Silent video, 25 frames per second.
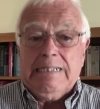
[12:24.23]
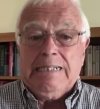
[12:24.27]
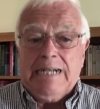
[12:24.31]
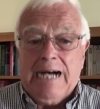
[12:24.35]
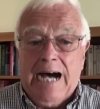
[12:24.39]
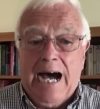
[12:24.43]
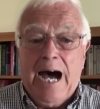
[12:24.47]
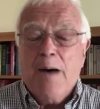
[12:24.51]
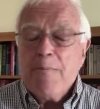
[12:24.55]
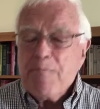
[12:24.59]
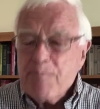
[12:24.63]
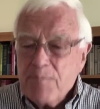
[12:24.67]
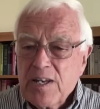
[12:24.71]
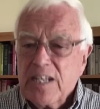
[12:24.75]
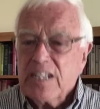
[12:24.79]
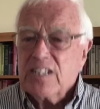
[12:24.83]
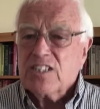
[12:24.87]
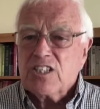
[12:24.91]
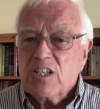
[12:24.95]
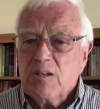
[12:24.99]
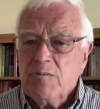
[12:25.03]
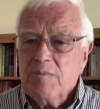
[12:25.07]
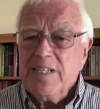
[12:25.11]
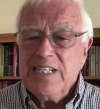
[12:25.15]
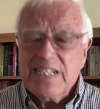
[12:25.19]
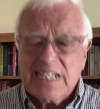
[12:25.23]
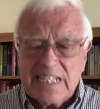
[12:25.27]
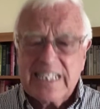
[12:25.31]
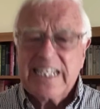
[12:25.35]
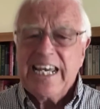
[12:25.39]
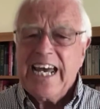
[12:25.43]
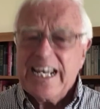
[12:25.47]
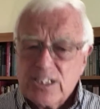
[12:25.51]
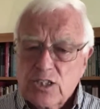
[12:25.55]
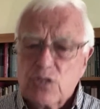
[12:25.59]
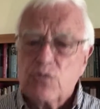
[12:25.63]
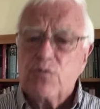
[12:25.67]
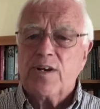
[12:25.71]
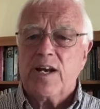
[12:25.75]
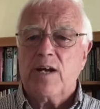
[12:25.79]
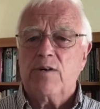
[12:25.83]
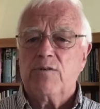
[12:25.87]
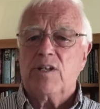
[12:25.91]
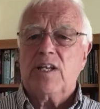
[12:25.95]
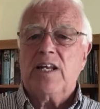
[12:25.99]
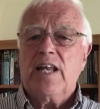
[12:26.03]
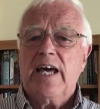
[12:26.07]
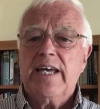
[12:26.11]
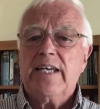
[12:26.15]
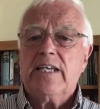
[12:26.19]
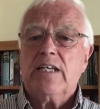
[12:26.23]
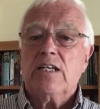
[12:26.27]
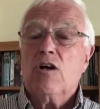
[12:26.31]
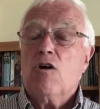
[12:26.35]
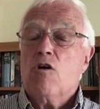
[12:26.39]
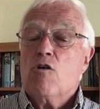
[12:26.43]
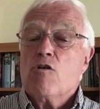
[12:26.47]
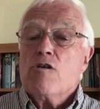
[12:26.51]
happening to me against what I would like,